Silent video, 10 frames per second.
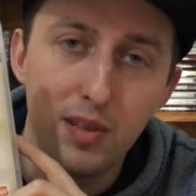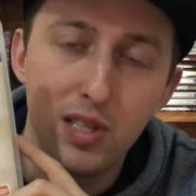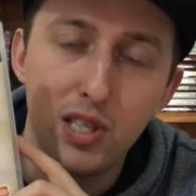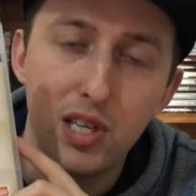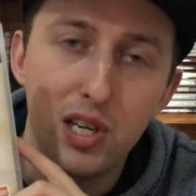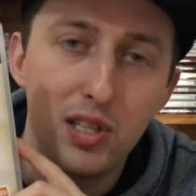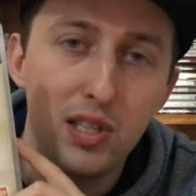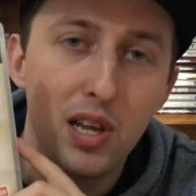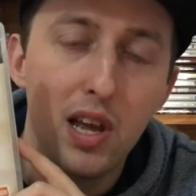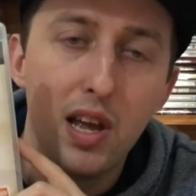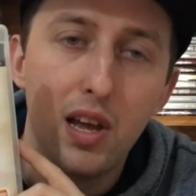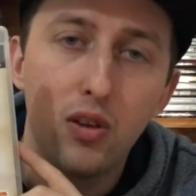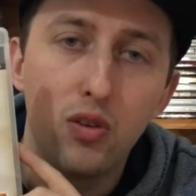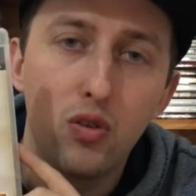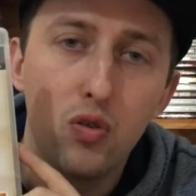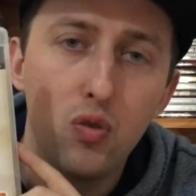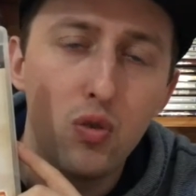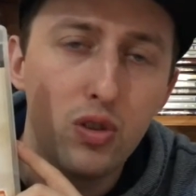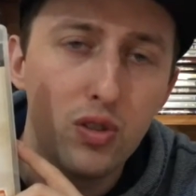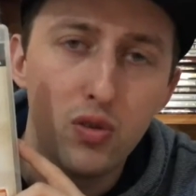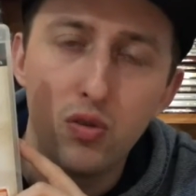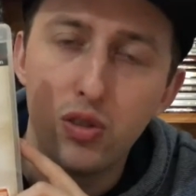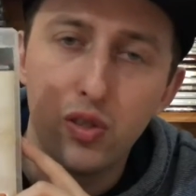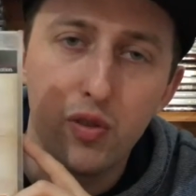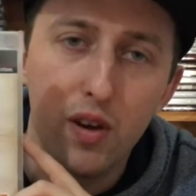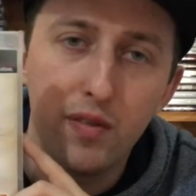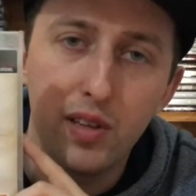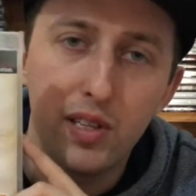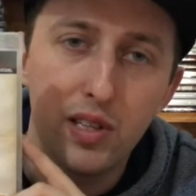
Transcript: It's just gorgeous, gorgeous graphics.